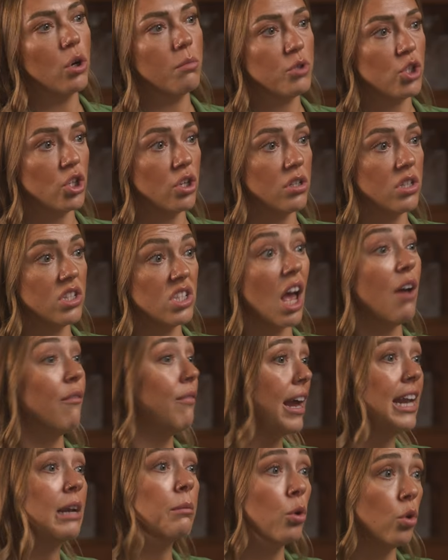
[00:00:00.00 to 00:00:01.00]
options
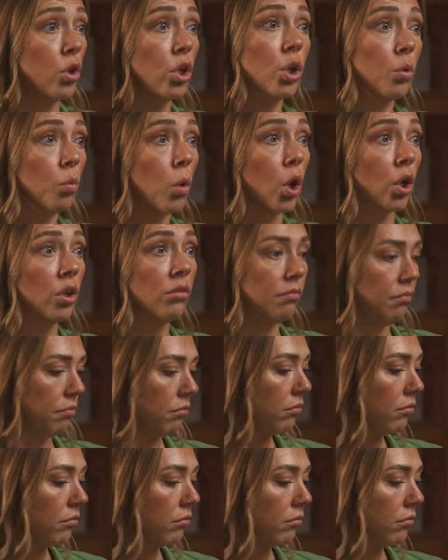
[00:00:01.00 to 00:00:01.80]
available that you want?